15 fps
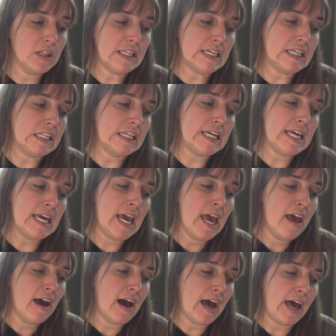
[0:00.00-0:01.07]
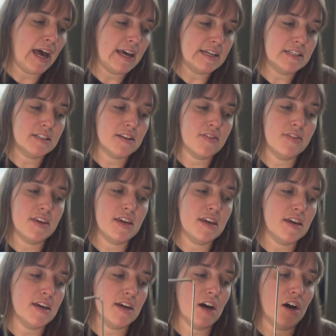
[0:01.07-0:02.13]
Lily, and
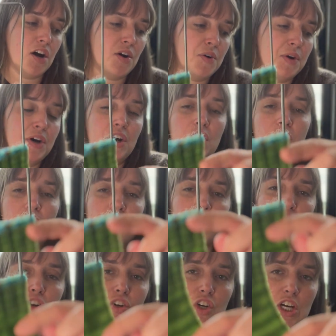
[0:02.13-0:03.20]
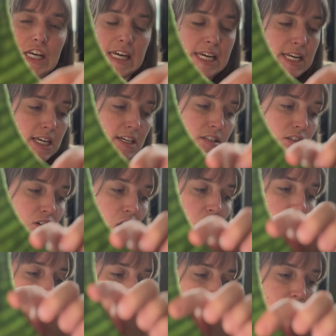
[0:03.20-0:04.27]
the green is
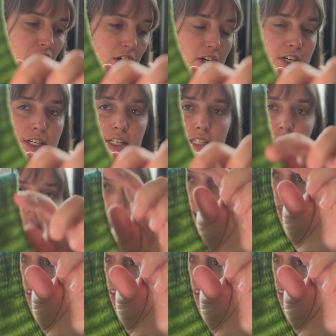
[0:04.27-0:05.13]
called Curse, and